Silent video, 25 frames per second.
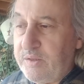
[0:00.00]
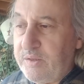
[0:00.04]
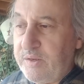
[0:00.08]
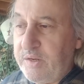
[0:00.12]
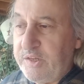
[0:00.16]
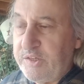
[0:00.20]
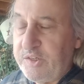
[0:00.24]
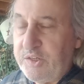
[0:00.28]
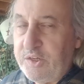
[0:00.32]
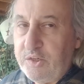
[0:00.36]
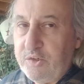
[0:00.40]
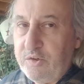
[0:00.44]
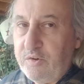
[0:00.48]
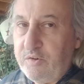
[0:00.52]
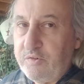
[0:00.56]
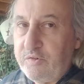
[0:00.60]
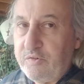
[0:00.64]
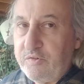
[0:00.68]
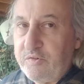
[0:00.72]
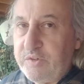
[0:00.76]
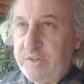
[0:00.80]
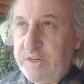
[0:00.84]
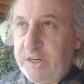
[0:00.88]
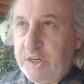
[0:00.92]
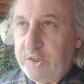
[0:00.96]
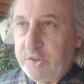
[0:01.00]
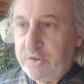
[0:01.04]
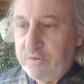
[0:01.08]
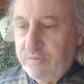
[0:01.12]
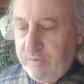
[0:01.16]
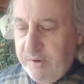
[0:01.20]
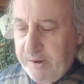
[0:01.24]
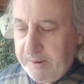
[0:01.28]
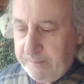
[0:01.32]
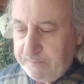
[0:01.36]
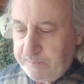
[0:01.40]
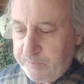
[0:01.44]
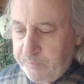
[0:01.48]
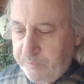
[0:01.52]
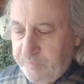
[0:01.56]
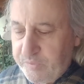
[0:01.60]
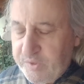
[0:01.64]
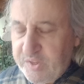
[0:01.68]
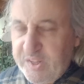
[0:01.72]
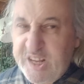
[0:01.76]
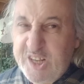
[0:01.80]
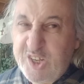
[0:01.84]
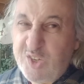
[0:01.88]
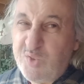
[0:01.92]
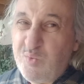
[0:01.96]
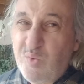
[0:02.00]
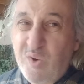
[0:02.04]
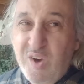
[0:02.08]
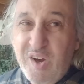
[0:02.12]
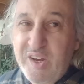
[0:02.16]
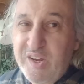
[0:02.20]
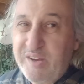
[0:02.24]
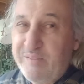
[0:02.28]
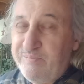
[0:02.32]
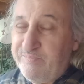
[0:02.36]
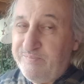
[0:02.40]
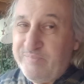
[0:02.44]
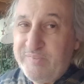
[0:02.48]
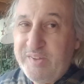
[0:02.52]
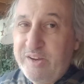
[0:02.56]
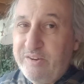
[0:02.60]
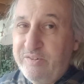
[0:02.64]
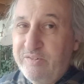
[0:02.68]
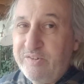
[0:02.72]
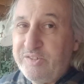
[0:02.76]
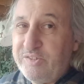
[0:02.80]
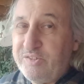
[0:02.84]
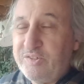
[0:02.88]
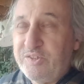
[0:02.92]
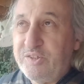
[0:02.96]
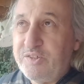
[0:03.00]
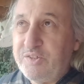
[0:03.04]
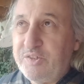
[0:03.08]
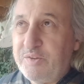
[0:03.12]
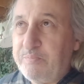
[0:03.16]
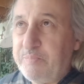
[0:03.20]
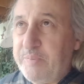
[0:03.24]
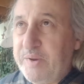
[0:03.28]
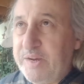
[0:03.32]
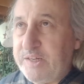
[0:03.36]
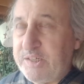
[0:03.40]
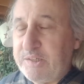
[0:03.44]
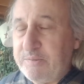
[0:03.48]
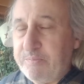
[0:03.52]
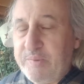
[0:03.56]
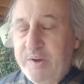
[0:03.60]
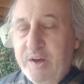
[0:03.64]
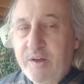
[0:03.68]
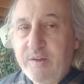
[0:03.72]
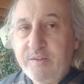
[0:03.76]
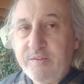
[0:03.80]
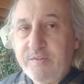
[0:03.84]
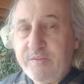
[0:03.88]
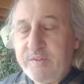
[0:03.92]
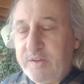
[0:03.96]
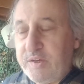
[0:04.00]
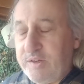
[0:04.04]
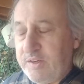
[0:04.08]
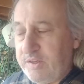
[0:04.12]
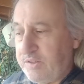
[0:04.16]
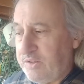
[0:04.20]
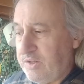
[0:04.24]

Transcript: isn't contradictory. That's why there is this debate about the